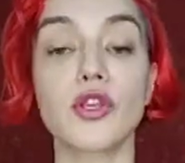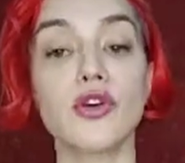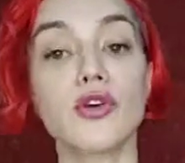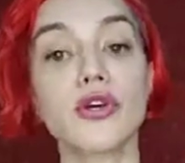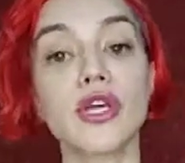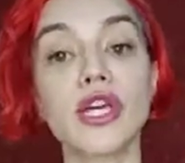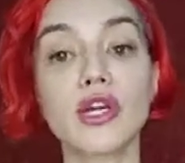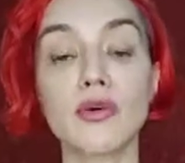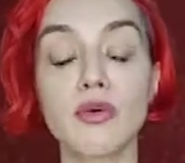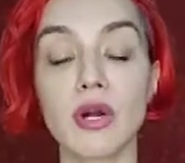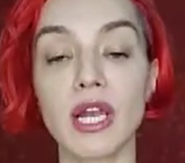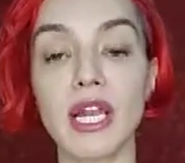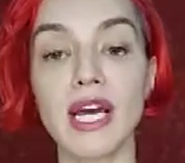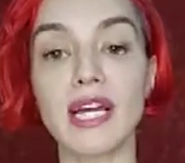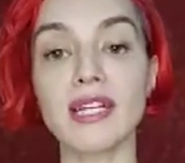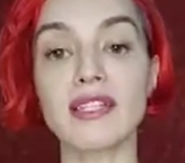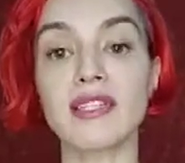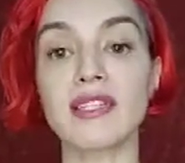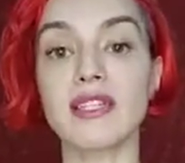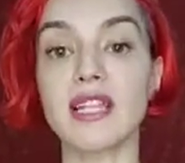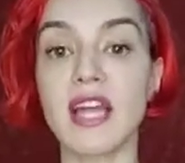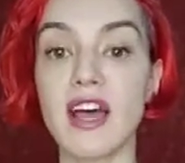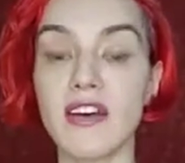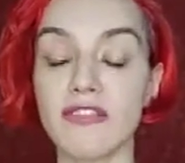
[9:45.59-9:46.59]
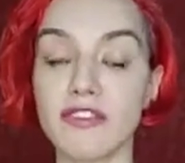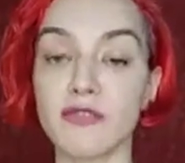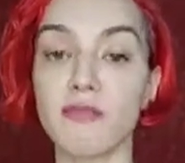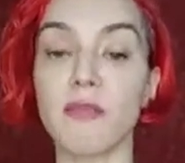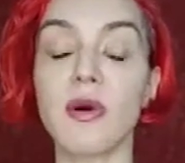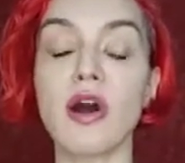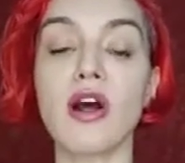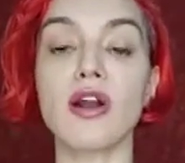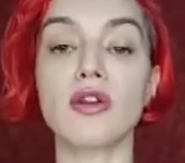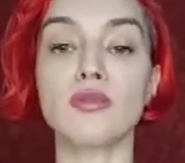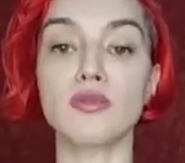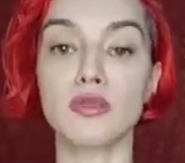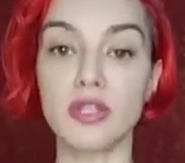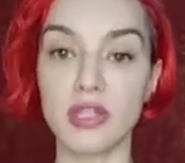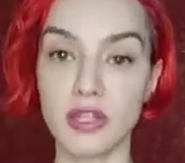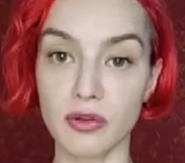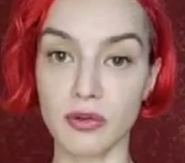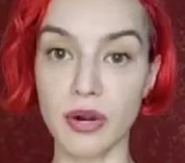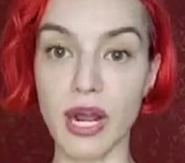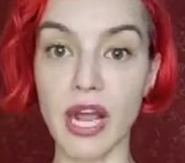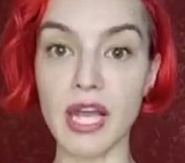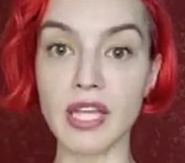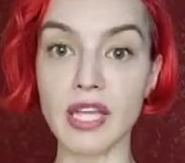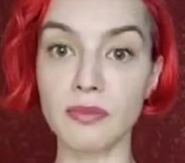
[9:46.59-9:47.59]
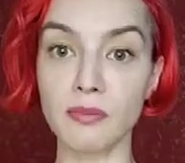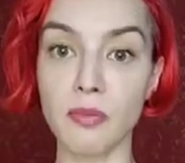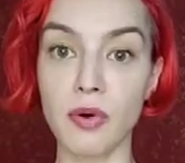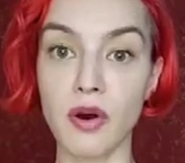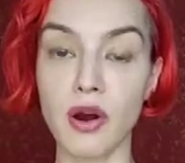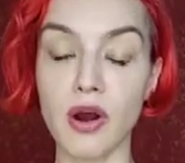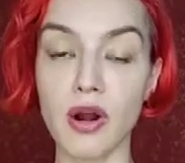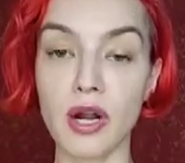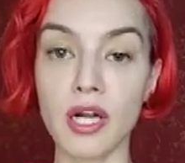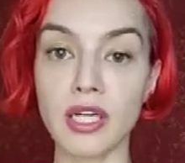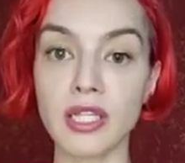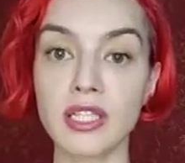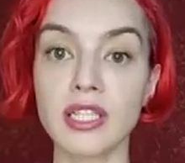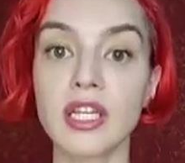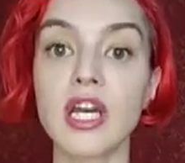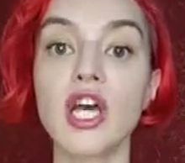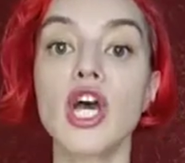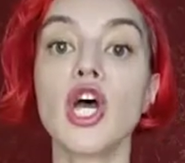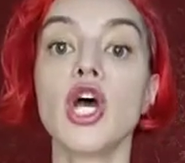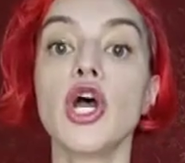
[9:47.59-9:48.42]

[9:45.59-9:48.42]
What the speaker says: You equalize left part with the right part.